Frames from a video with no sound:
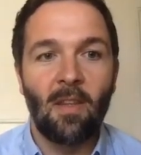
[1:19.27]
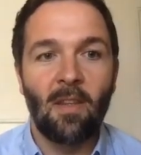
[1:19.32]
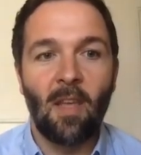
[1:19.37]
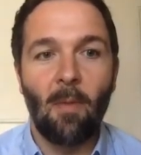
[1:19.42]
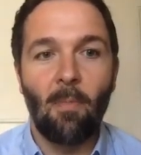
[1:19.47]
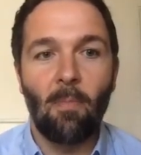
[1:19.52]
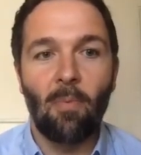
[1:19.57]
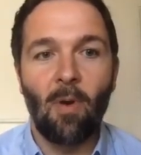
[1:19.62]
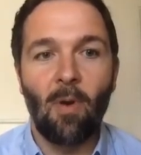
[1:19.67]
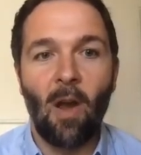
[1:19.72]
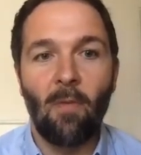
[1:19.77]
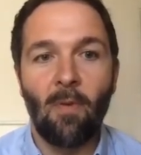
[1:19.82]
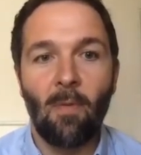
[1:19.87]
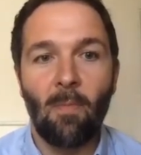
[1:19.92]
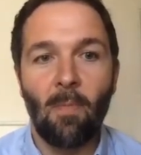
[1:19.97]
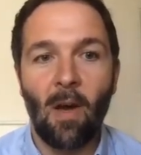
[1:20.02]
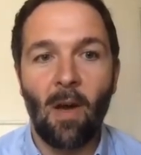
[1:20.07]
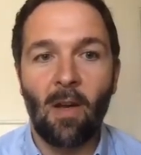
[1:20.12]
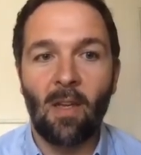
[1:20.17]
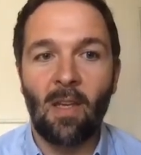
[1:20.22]
that private
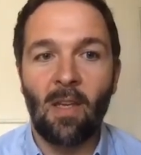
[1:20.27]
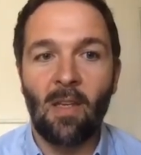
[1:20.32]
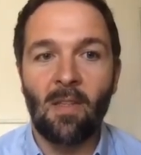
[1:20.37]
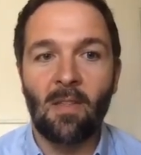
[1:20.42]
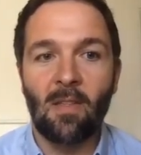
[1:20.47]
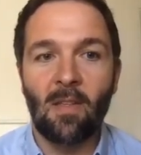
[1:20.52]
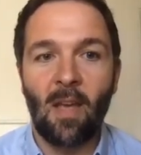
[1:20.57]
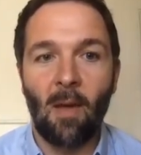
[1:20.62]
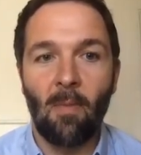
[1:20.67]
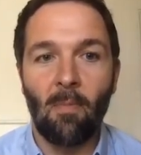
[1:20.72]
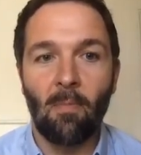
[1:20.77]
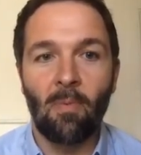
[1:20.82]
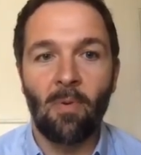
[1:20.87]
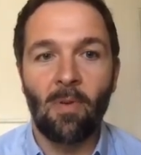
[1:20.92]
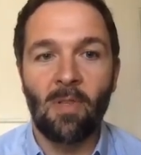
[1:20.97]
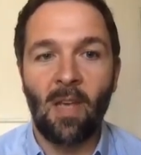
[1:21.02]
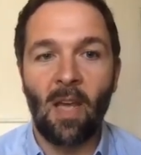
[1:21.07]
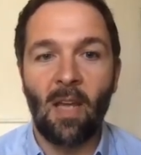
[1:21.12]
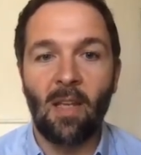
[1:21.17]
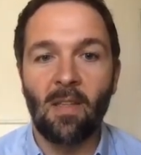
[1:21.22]
markets can
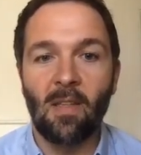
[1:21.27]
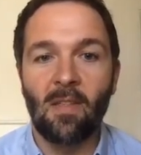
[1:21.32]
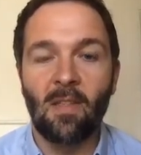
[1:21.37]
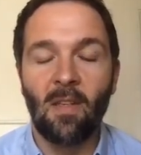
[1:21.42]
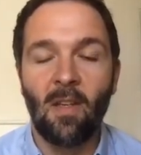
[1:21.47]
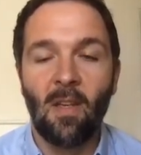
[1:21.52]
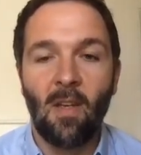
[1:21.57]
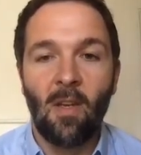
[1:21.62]
present.